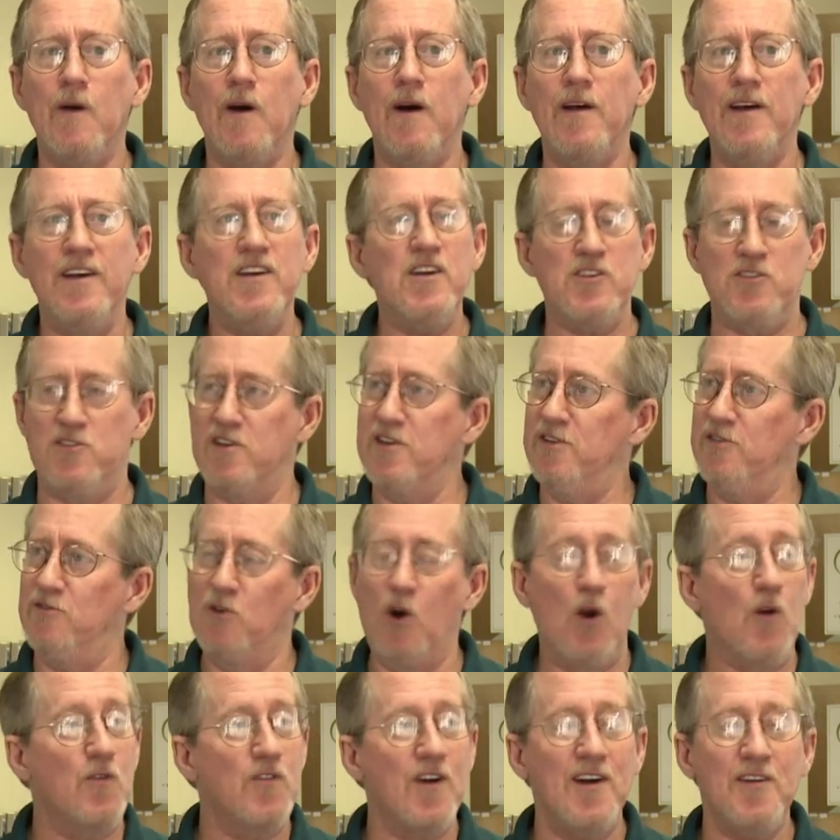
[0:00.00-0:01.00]
Uh, they just
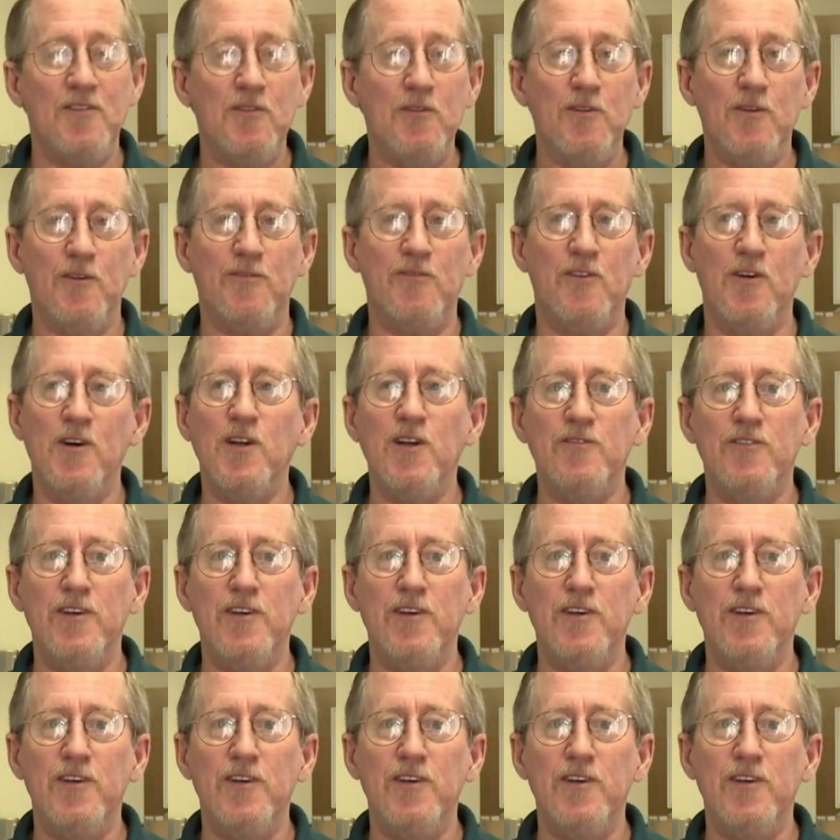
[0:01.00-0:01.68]
drove right through the front of